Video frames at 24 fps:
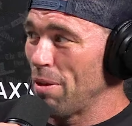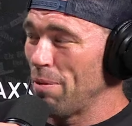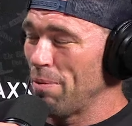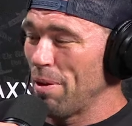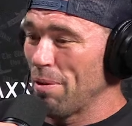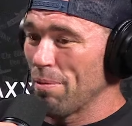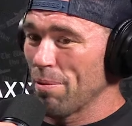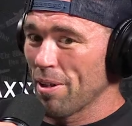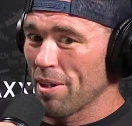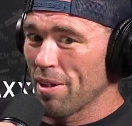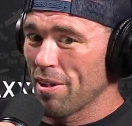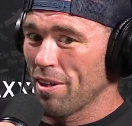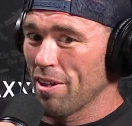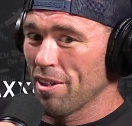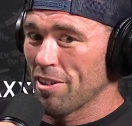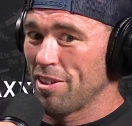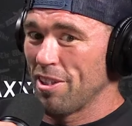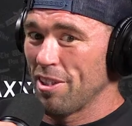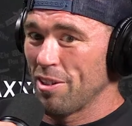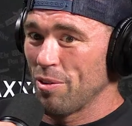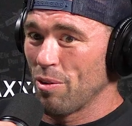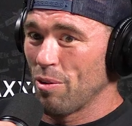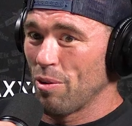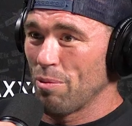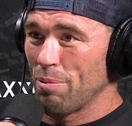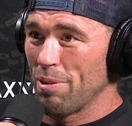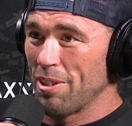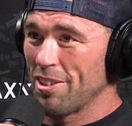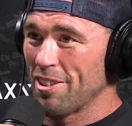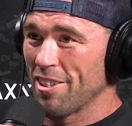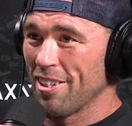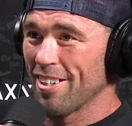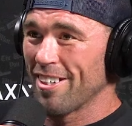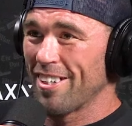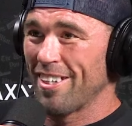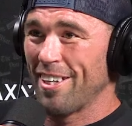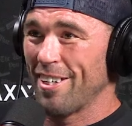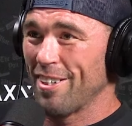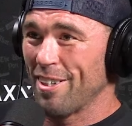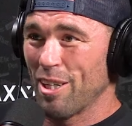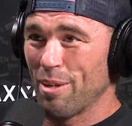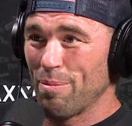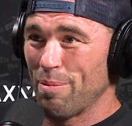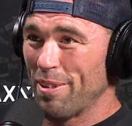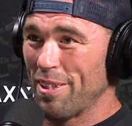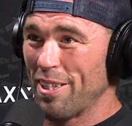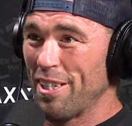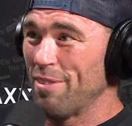me." I'm like, "Oh shit, do I want to meet Chuck? Can you let
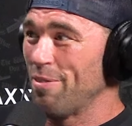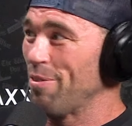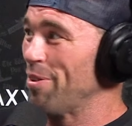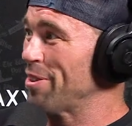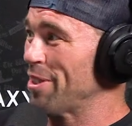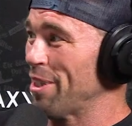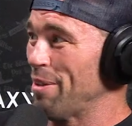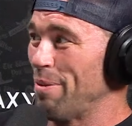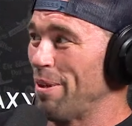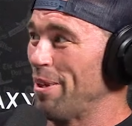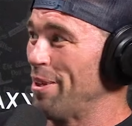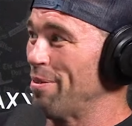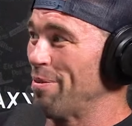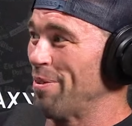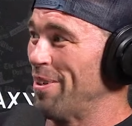me leave once I meet him?"